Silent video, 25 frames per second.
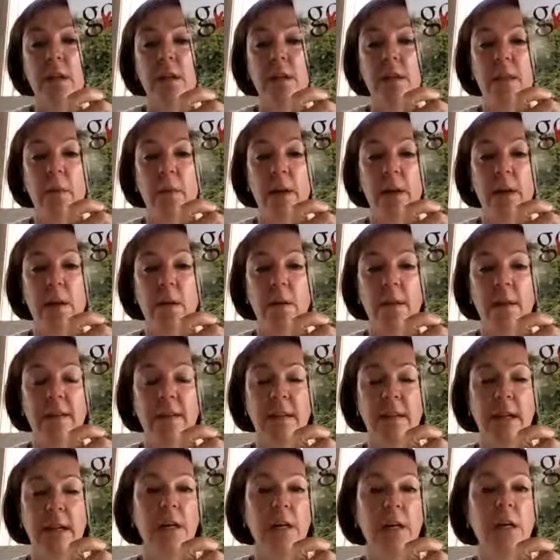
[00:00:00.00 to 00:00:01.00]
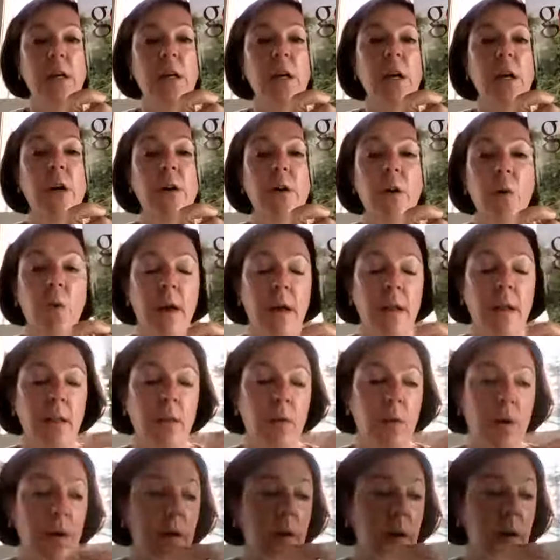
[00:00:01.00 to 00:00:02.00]
there we go, less glare. Go
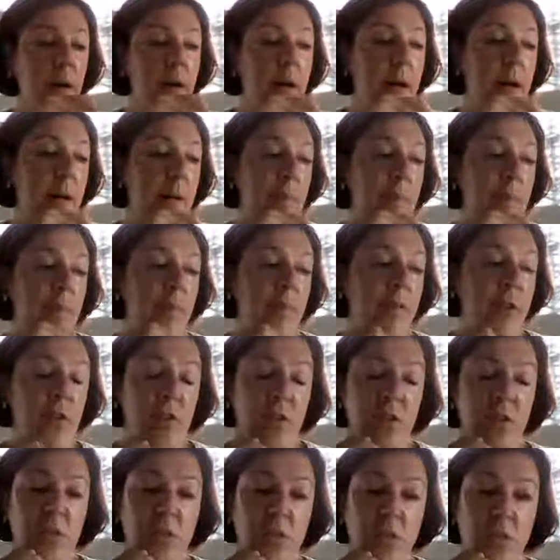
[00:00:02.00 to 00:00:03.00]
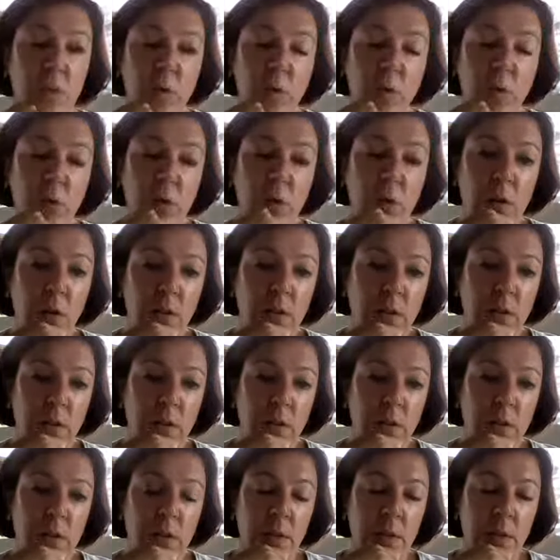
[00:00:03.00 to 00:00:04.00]
Kailua uh, features local
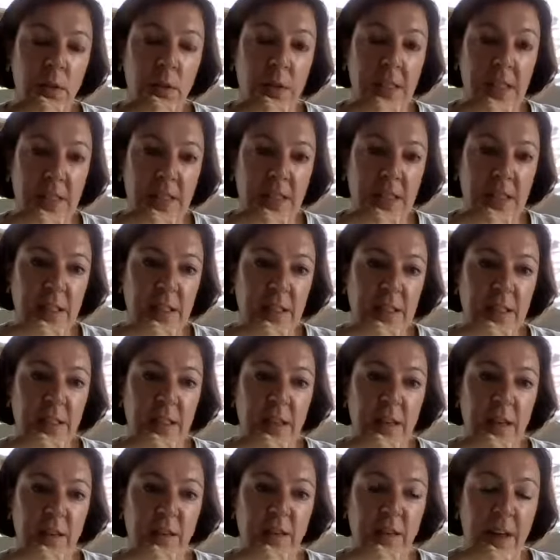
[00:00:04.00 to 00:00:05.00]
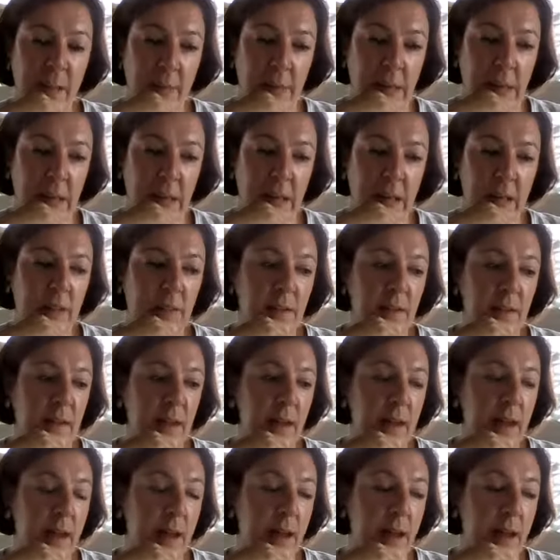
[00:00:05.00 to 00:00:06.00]
businesses and families
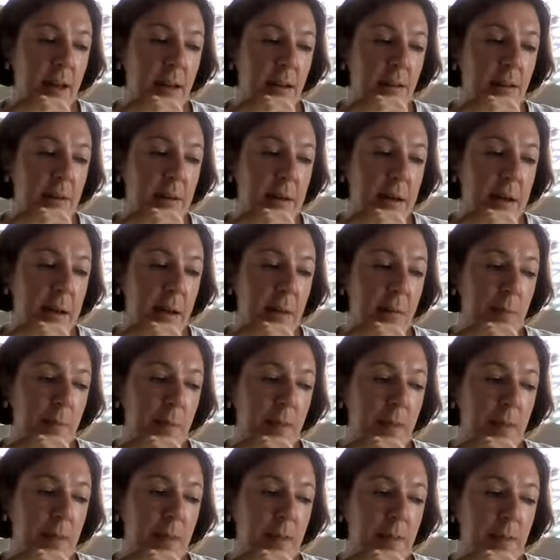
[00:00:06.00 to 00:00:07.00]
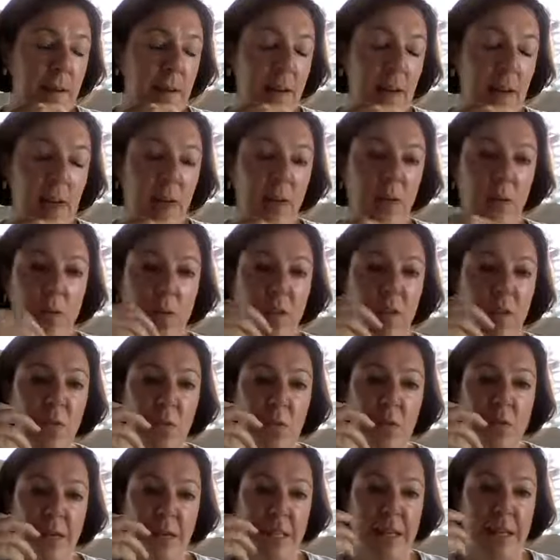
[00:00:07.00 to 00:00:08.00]
and um, it's a nice
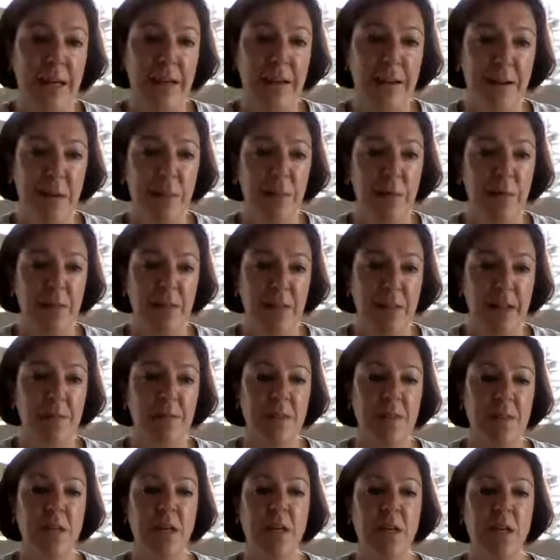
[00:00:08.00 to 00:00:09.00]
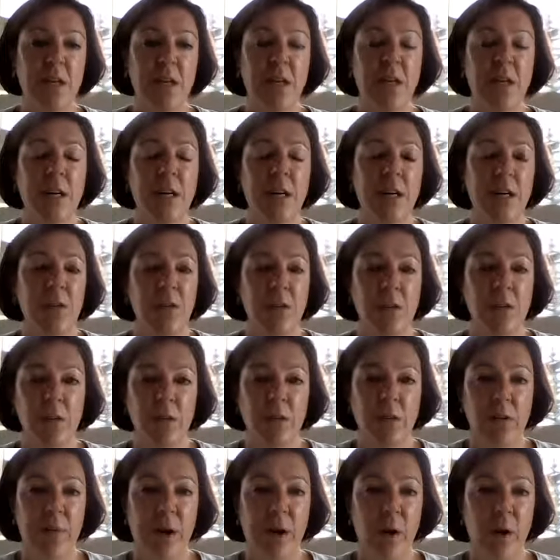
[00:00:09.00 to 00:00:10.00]
resource to get a couple of times a year to
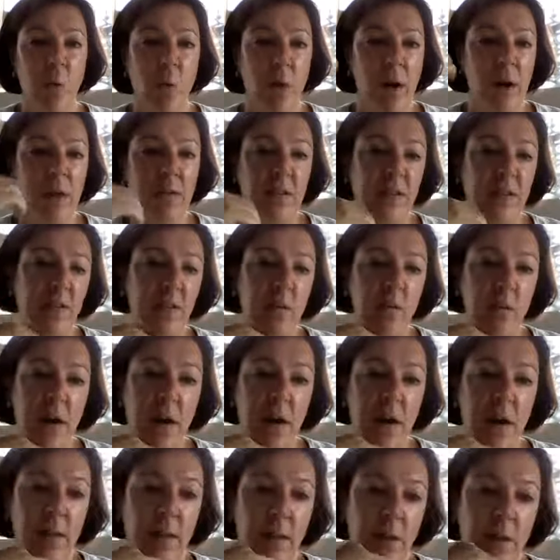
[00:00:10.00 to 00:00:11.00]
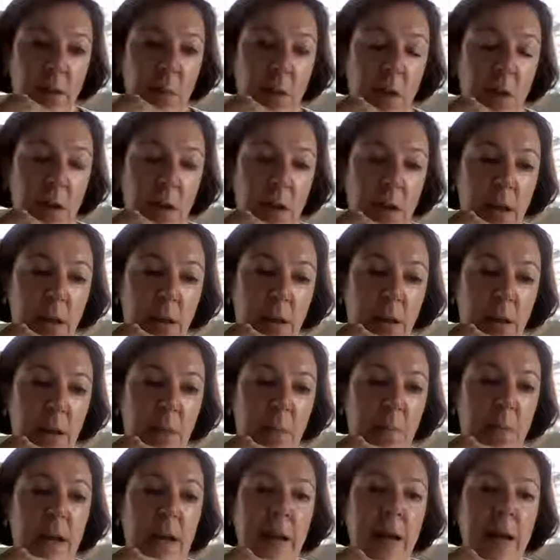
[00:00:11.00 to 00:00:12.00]
learn about what else is going on in the community that
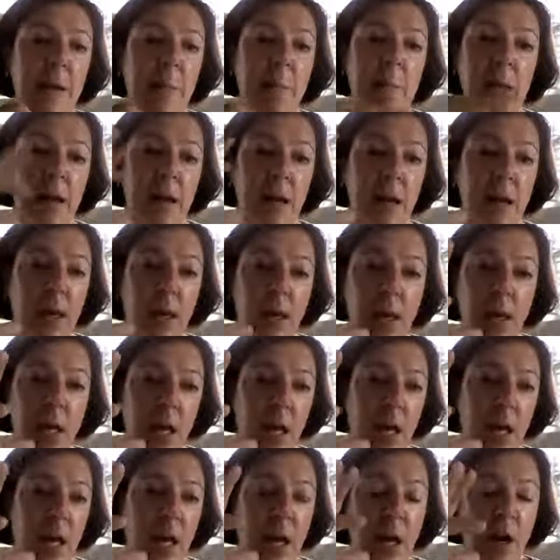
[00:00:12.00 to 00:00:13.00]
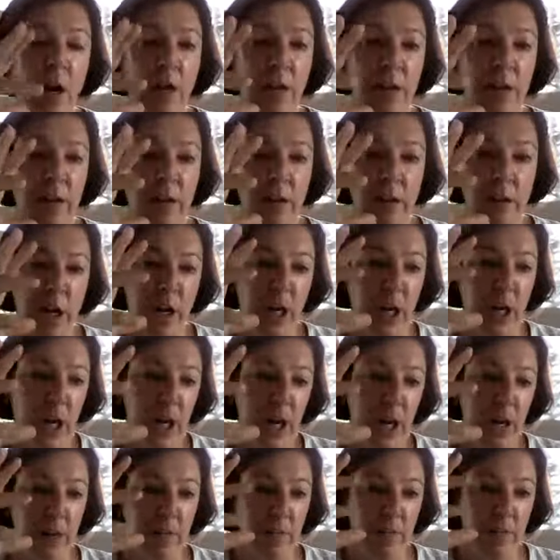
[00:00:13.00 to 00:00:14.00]
might not be in our little
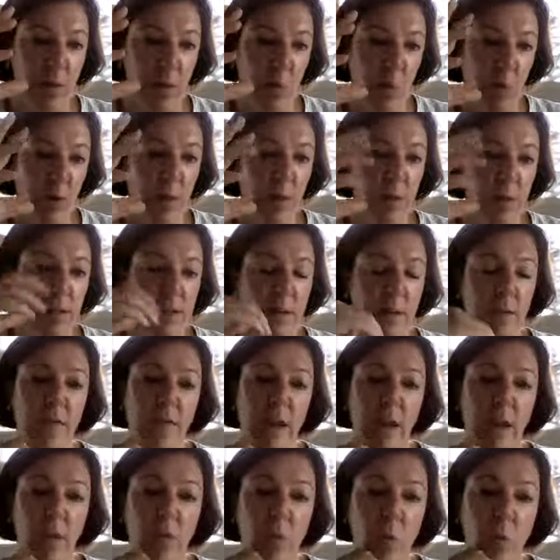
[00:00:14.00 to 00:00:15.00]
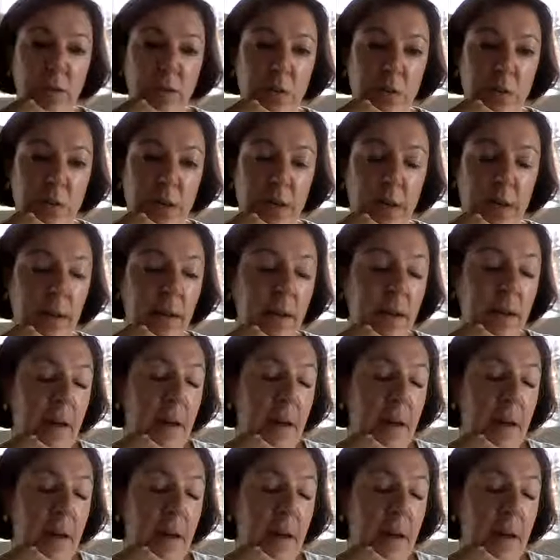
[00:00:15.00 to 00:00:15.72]
area of the world and things we're doing.